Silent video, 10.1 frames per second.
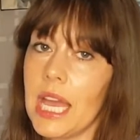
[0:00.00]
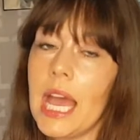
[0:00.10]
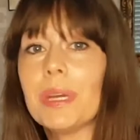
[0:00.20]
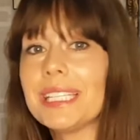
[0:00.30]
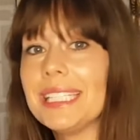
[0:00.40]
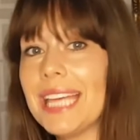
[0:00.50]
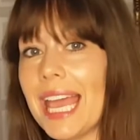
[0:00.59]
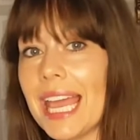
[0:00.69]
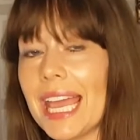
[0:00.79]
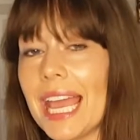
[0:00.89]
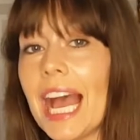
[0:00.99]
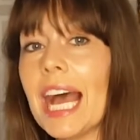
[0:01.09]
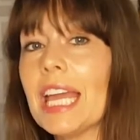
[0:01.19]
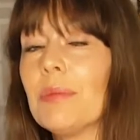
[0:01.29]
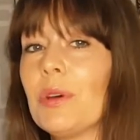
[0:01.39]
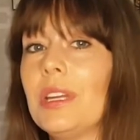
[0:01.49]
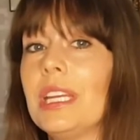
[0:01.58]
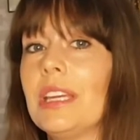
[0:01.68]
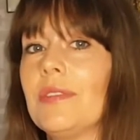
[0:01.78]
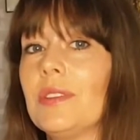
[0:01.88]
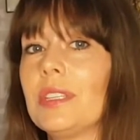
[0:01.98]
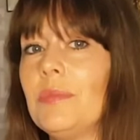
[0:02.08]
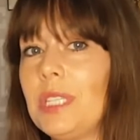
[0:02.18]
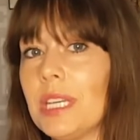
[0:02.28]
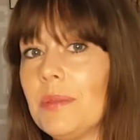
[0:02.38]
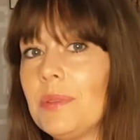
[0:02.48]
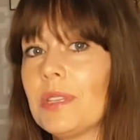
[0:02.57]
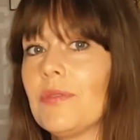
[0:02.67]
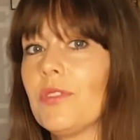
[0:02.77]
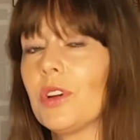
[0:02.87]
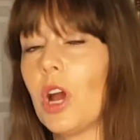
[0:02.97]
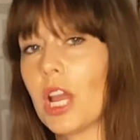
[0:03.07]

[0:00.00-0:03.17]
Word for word: But today, I am going to give you some tips for